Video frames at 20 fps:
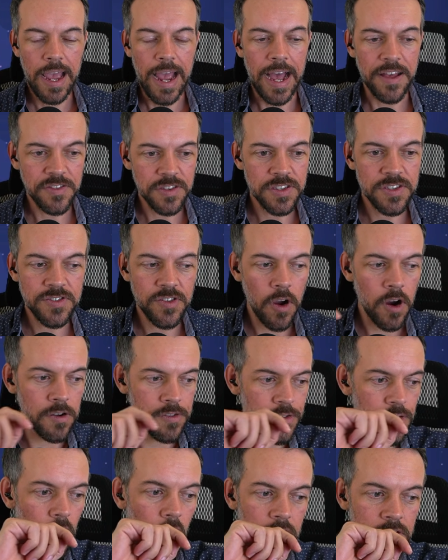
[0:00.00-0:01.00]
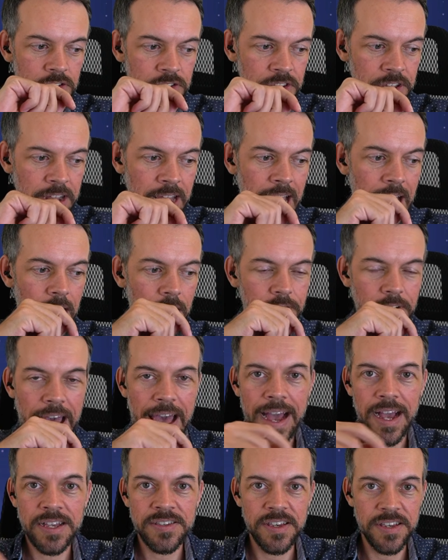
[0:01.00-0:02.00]
At the start, they're all just going to have
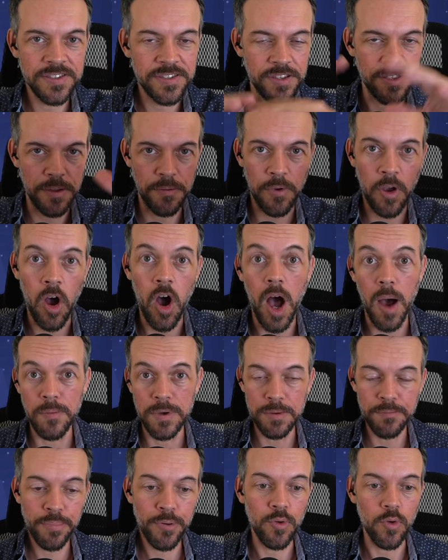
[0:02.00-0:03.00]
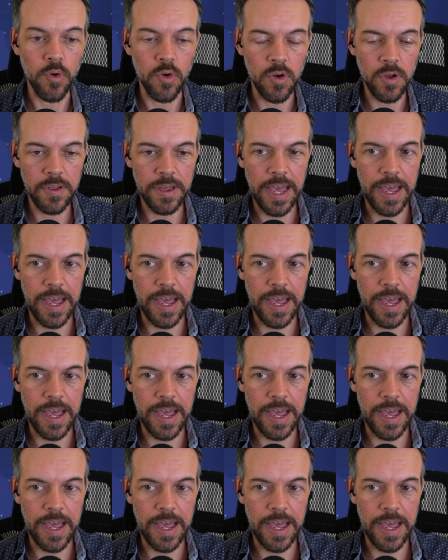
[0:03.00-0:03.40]
access to the common pool.